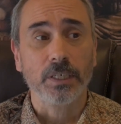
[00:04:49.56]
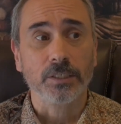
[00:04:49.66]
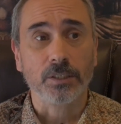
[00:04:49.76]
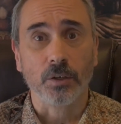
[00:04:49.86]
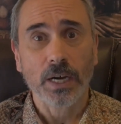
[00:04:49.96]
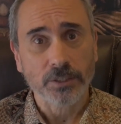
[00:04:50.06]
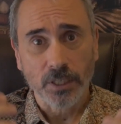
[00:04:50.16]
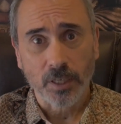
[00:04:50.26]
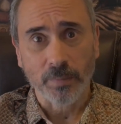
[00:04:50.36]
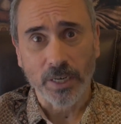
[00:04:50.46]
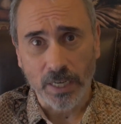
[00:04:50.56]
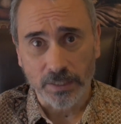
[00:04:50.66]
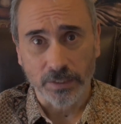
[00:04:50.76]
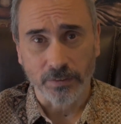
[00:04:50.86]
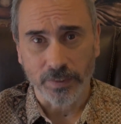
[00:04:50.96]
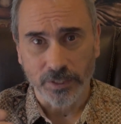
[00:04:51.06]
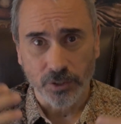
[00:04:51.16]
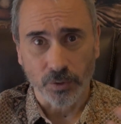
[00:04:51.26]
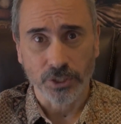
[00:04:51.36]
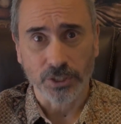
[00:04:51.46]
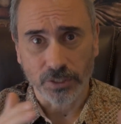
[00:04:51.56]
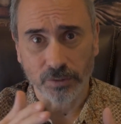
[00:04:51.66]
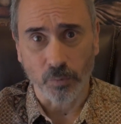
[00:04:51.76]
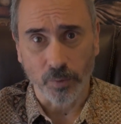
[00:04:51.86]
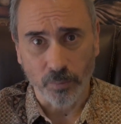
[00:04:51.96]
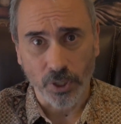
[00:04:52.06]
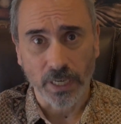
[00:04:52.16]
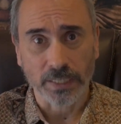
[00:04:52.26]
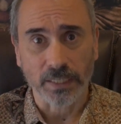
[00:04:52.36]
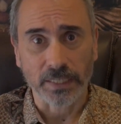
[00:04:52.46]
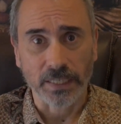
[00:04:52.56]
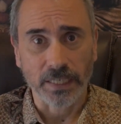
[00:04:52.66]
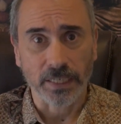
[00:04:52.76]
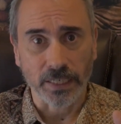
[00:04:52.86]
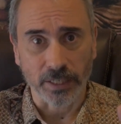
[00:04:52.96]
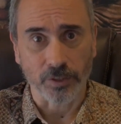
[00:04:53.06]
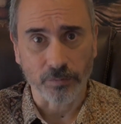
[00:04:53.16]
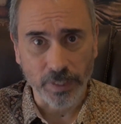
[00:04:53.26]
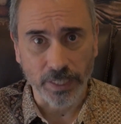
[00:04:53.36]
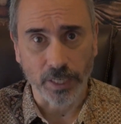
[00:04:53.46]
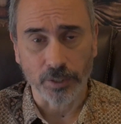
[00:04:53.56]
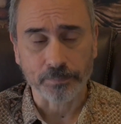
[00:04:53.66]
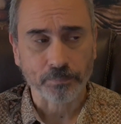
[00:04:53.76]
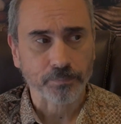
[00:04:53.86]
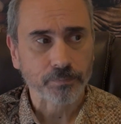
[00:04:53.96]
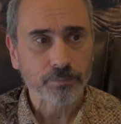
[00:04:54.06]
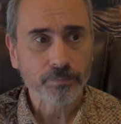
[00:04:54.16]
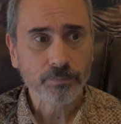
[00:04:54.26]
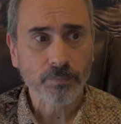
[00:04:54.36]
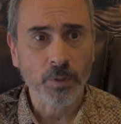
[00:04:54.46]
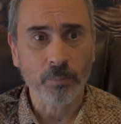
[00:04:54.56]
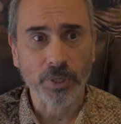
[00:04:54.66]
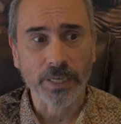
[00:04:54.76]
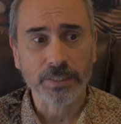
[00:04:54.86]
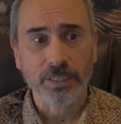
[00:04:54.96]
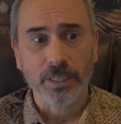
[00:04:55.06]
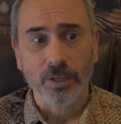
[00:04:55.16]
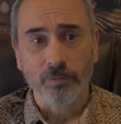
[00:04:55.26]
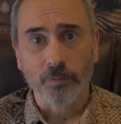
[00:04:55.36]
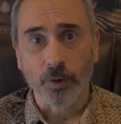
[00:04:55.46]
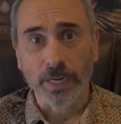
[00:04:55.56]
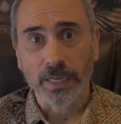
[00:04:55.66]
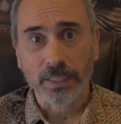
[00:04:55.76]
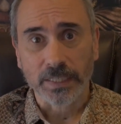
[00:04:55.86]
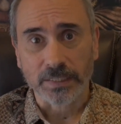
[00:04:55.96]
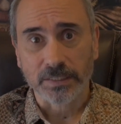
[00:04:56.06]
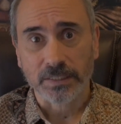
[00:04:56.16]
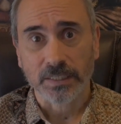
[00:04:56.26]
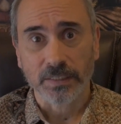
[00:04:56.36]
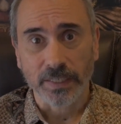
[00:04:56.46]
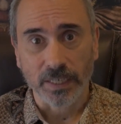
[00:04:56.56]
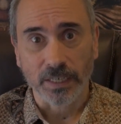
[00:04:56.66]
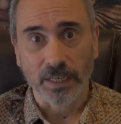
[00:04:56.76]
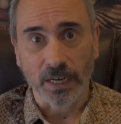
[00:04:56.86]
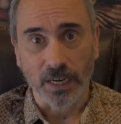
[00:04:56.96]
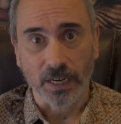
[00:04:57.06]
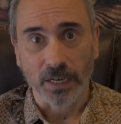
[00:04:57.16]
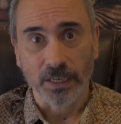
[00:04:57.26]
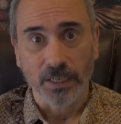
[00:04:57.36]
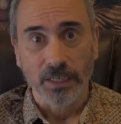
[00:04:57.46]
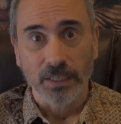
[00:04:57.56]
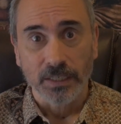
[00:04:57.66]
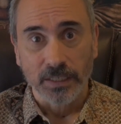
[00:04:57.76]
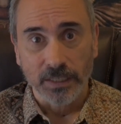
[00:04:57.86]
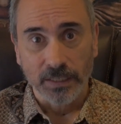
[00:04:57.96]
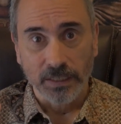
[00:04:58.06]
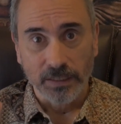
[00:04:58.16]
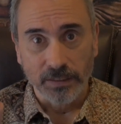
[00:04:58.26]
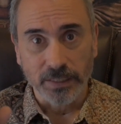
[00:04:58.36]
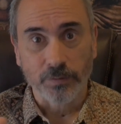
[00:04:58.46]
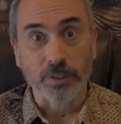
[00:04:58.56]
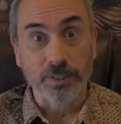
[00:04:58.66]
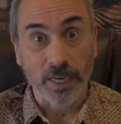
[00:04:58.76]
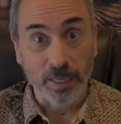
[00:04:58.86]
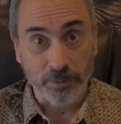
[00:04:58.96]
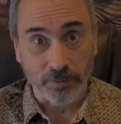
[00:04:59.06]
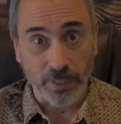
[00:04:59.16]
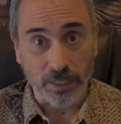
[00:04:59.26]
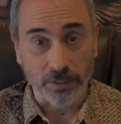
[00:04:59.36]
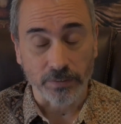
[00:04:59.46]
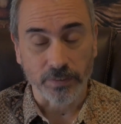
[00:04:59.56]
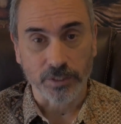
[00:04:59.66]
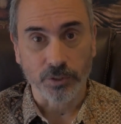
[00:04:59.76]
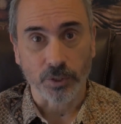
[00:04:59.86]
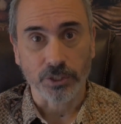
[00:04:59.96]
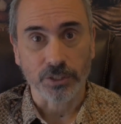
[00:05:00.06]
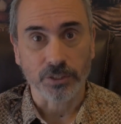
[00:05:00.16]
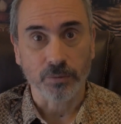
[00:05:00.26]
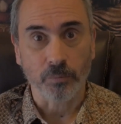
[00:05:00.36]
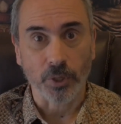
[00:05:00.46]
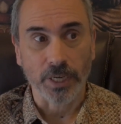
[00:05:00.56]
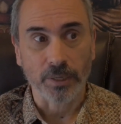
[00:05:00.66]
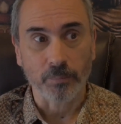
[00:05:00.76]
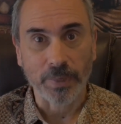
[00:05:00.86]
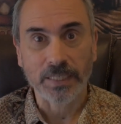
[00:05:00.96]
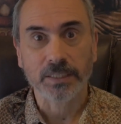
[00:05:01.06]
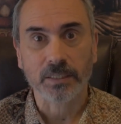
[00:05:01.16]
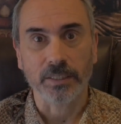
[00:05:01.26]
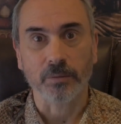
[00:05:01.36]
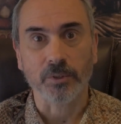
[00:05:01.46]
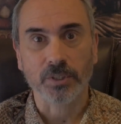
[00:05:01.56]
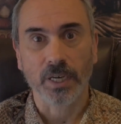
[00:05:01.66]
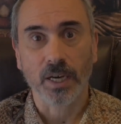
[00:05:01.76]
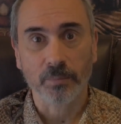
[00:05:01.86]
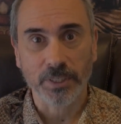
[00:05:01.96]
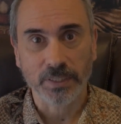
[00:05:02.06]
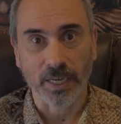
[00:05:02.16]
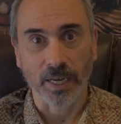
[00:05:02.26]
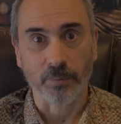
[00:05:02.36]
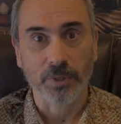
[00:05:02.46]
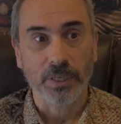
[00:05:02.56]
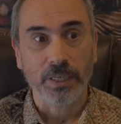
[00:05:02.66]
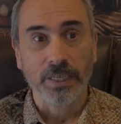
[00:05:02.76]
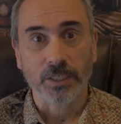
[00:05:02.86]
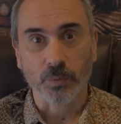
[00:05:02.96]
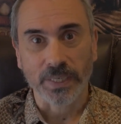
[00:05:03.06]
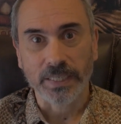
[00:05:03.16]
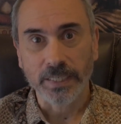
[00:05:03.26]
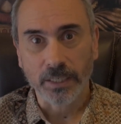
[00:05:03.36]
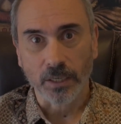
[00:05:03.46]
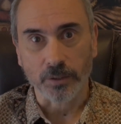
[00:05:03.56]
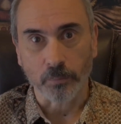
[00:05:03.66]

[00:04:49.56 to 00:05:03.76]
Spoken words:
So I'll talk about cognitive distortions more broadly in another video, but for Ellis, there are different types of cognitive distortions, but basically the most common type is what he called